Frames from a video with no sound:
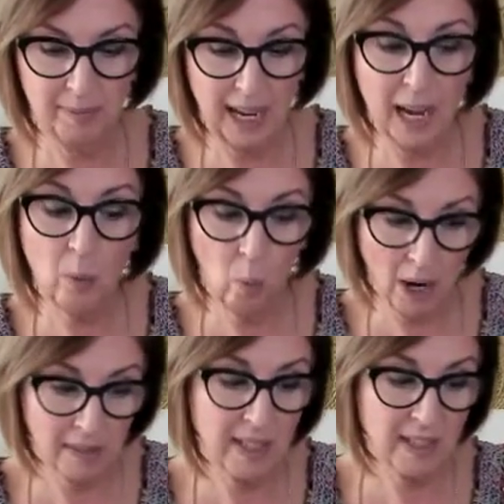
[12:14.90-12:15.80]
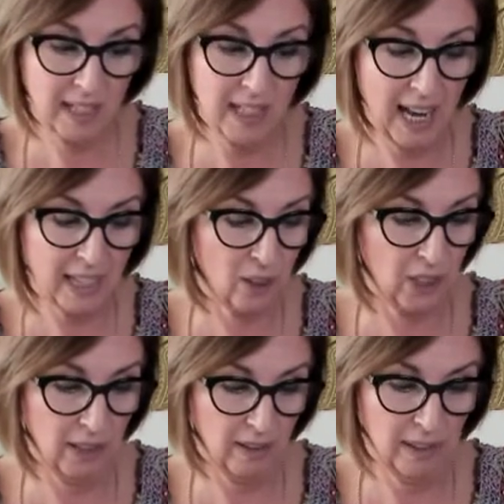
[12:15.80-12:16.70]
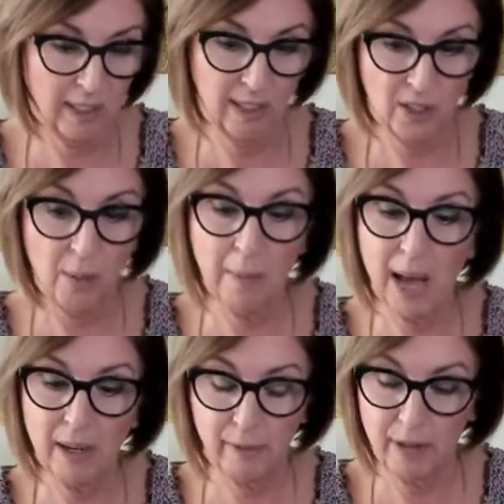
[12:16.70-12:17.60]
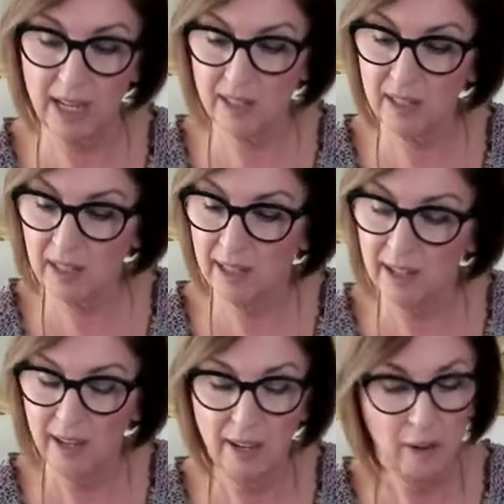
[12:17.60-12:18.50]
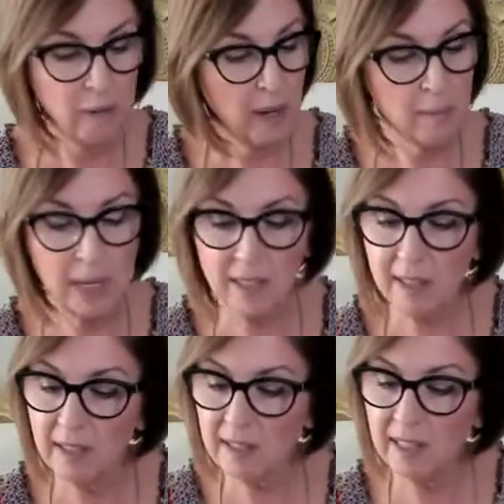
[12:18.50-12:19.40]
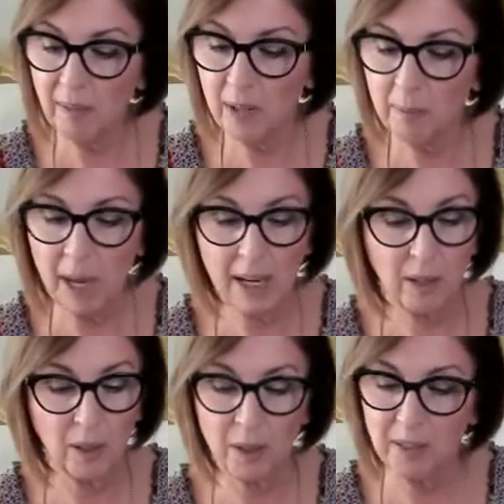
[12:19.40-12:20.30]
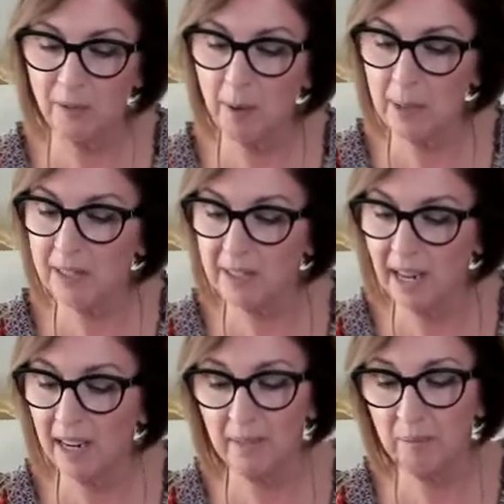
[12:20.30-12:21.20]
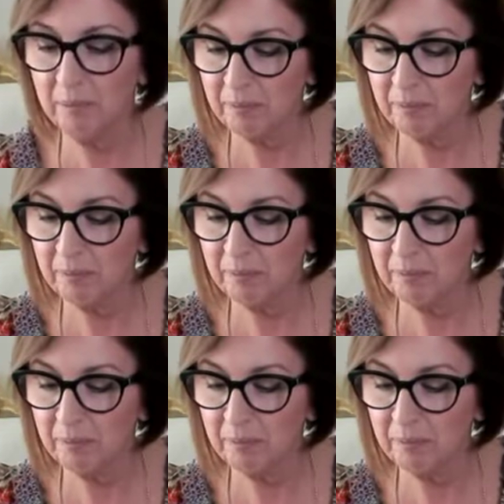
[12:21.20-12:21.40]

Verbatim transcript: and want this connection to manifest. Feminine's in the Seven of Pentacles. Feminine's saying,